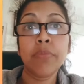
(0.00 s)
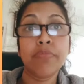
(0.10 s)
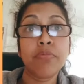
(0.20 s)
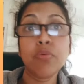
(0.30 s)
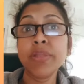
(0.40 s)

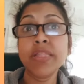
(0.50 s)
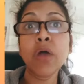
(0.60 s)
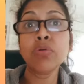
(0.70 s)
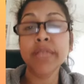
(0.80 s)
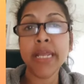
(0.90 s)

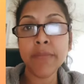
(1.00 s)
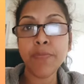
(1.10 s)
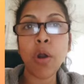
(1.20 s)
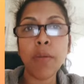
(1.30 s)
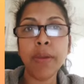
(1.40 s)
without any
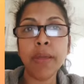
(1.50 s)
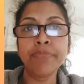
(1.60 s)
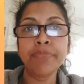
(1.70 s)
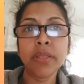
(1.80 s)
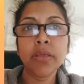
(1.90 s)

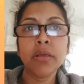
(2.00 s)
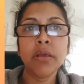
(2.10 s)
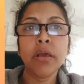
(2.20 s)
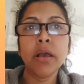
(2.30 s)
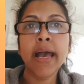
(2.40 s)
problem.
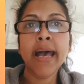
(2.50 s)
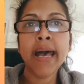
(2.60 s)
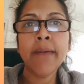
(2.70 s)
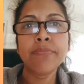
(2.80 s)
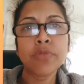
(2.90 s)

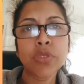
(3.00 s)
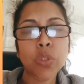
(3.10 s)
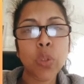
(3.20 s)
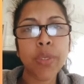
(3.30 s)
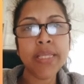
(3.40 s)

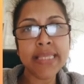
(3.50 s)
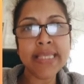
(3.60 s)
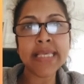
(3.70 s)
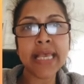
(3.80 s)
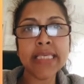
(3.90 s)
So in
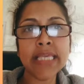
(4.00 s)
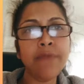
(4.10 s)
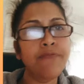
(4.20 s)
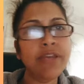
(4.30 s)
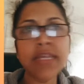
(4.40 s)
this case,
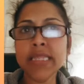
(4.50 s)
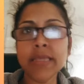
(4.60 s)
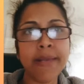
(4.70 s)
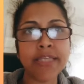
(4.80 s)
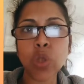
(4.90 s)
keep feeding
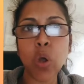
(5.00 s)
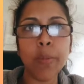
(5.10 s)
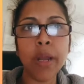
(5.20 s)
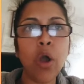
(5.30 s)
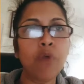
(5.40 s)
them as
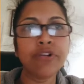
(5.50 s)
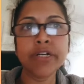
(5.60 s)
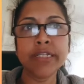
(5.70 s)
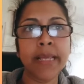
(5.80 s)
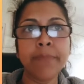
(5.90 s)
normal, offer
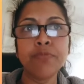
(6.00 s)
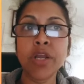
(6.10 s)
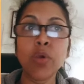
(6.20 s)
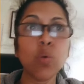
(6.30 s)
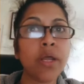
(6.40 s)
them
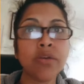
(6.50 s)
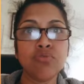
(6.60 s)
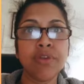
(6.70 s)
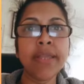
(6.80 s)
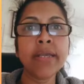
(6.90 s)
regular
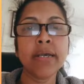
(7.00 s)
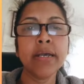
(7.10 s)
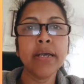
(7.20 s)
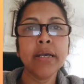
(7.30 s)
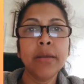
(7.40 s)
drink.
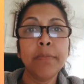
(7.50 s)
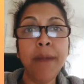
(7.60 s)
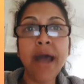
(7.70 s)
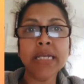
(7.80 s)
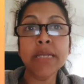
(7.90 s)

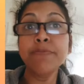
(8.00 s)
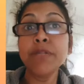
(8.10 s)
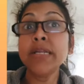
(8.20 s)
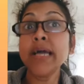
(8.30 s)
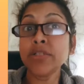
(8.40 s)
But if
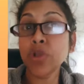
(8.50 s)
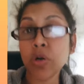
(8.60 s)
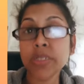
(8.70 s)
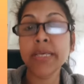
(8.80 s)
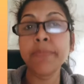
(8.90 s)
they does
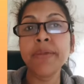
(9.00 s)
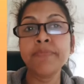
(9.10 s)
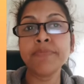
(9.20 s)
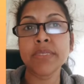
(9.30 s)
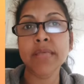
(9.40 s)
not seem
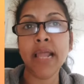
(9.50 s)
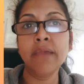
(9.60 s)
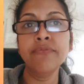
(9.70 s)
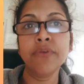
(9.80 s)
themselves,